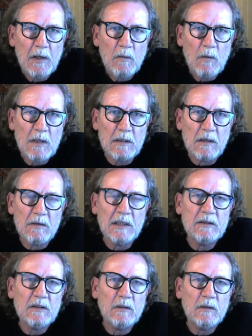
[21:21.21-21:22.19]
one of the
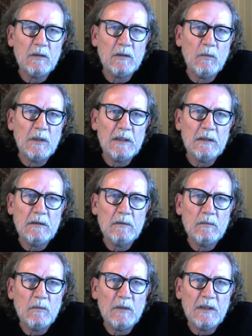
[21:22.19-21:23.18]
things that
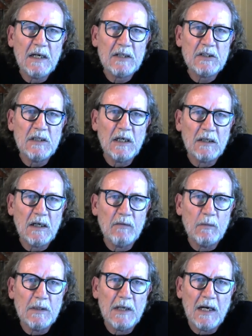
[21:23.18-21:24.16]
we actually uncovered
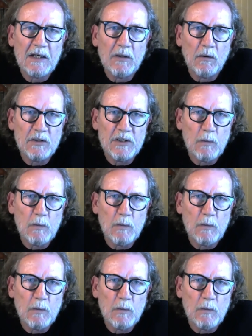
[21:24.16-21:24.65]
with the archaeology,